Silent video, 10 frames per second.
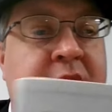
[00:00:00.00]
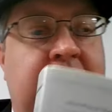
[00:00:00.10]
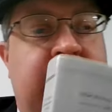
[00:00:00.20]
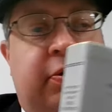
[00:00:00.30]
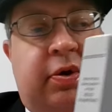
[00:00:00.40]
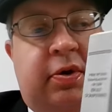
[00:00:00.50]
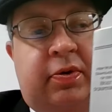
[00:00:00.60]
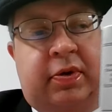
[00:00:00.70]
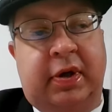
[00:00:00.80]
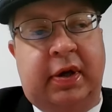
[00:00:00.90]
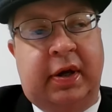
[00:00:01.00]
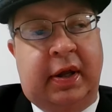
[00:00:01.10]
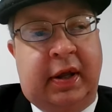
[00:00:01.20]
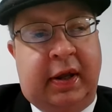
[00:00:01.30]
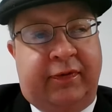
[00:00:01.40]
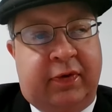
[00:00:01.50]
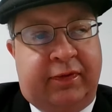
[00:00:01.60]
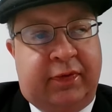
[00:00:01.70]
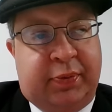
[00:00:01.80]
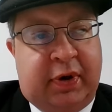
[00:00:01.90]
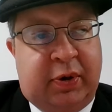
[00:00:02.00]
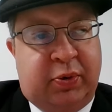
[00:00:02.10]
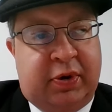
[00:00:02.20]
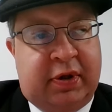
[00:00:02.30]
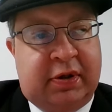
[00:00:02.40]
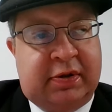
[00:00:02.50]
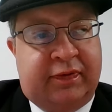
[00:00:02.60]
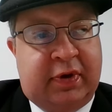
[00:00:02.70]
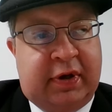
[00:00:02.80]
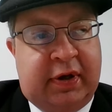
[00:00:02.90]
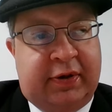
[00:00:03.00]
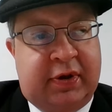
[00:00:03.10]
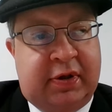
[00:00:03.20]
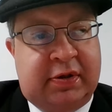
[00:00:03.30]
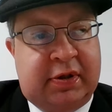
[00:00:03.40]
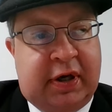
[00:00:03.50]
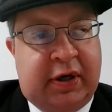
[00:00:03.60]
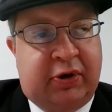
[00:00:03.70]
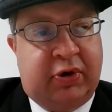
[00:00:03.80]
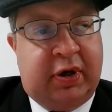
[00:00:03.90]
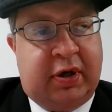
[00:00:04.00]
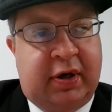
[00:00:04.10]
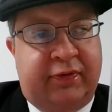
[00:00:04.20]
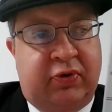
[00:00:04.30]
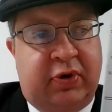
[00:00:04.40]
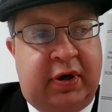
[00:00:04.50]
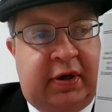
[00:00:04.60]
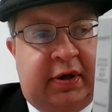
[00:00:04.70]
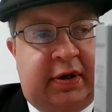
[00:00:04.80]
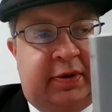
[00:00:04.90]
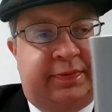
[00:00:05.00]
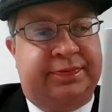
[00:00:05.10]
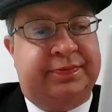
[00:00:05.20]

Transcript: I don't know if you're familiar with this, if you like this. It's got a gray cover on it now.